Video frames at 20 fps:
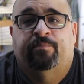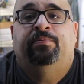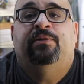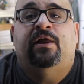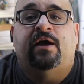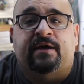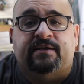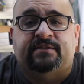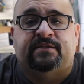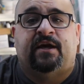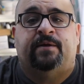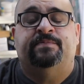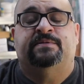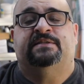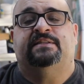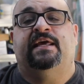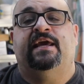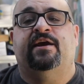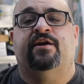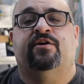Plus,
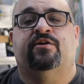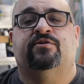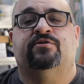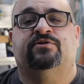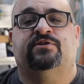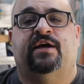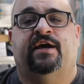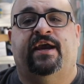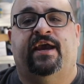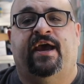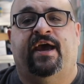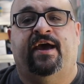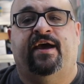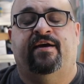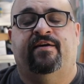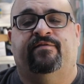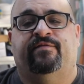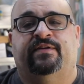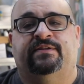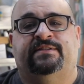upstairs, I
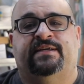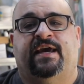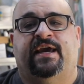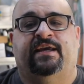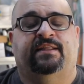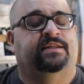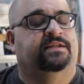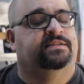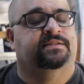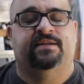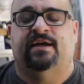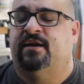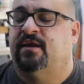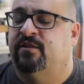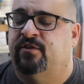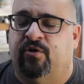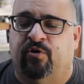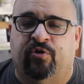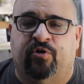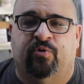have a tank that's not
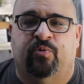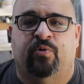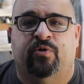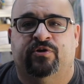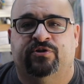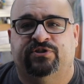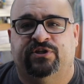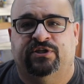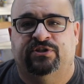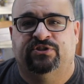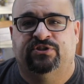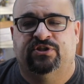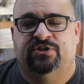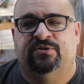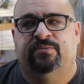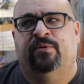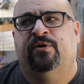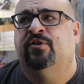on the auto water change system,